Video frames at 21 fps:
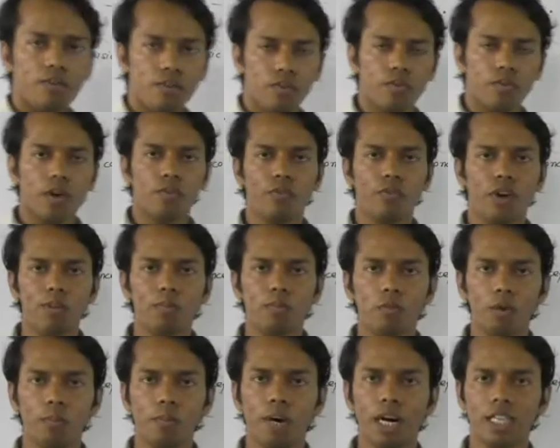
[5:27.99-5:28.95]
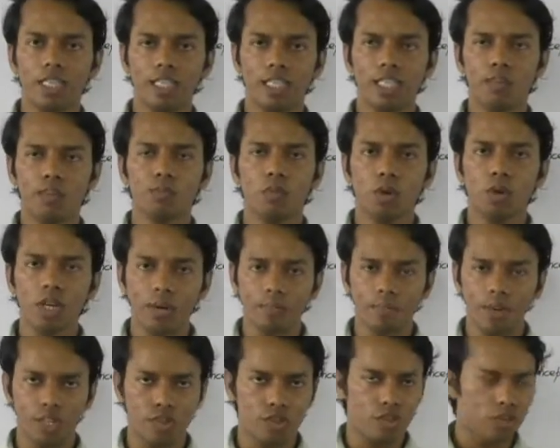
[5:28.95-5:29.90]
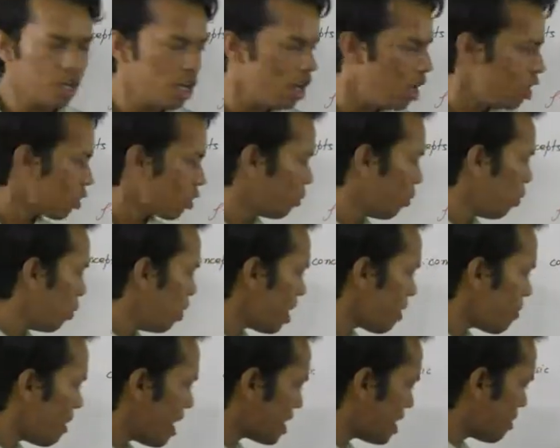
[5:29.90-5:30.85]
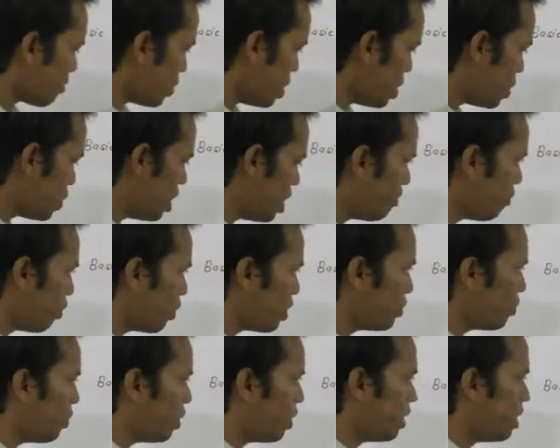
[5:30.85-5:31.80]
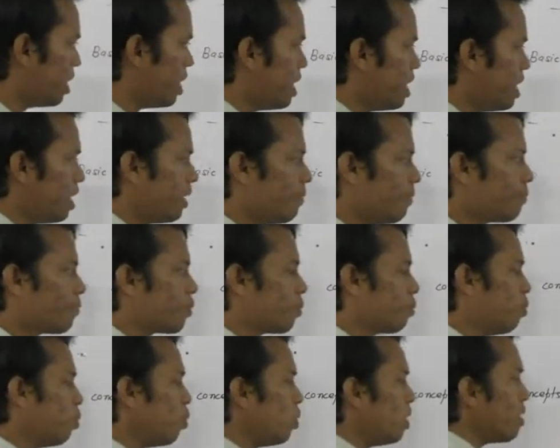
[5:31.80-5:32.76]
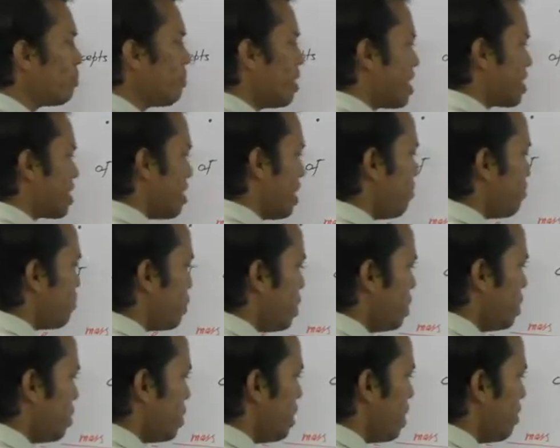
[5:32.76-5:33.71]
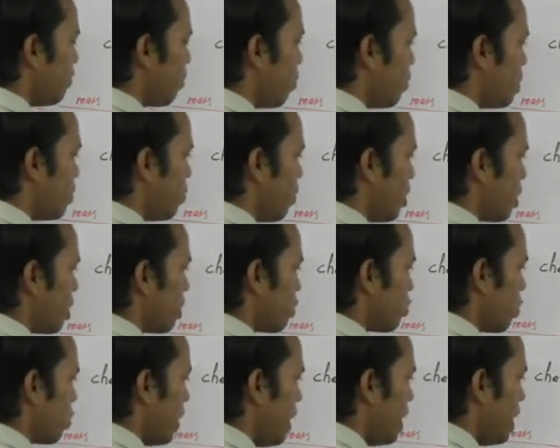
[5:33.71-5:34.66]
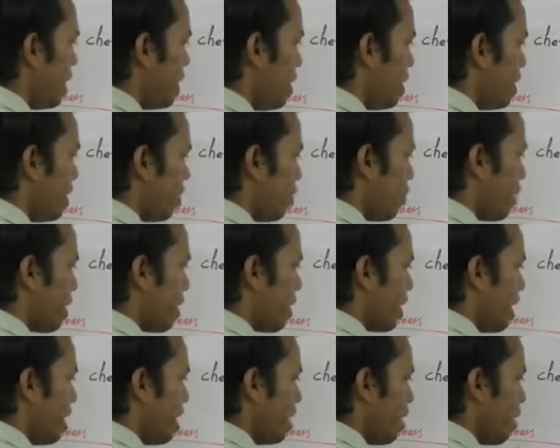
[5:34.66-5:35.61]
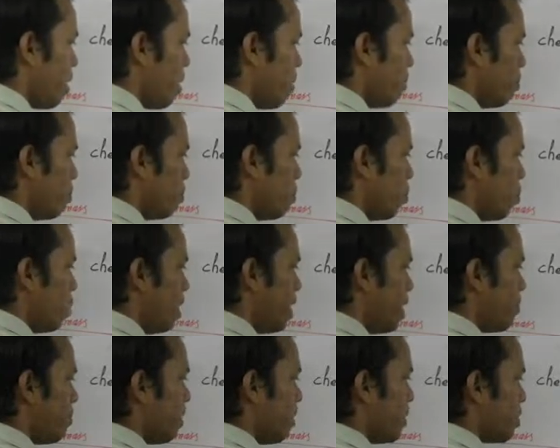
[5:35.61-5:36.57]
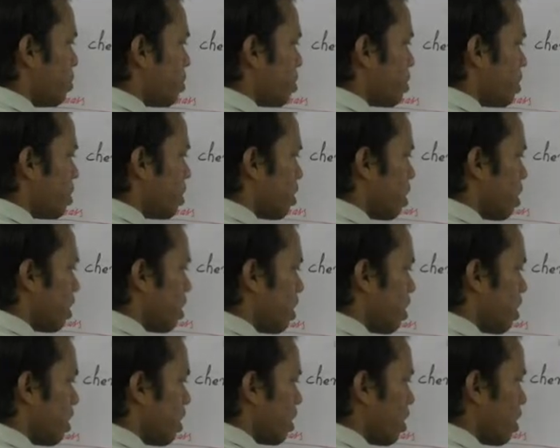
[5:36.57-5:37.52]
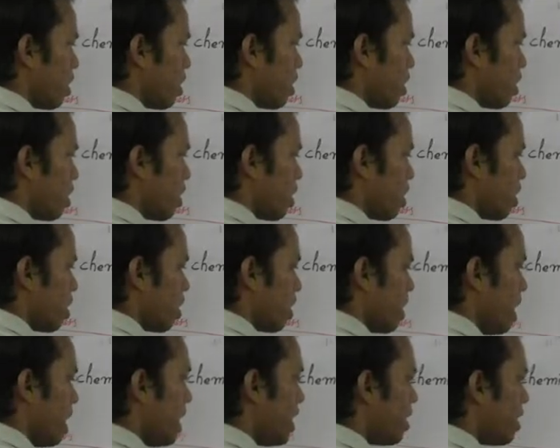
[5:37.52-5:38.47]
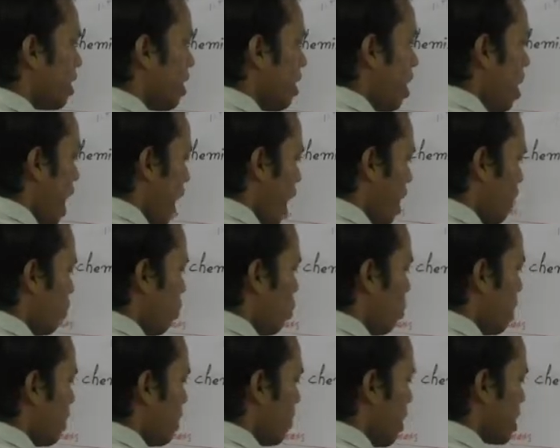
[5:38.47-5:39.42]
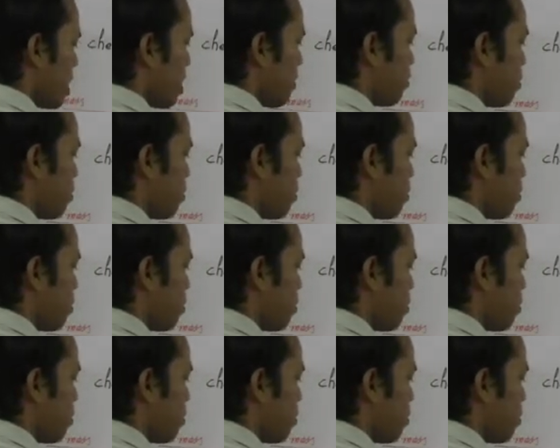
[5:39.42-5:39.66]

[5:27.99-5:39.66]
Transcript: For 1 mole mass is molar mass. So molar mass of CCl4 is what? Molar mass of CCl4 is what? So here you can write molar mass. Correct? And molar mass of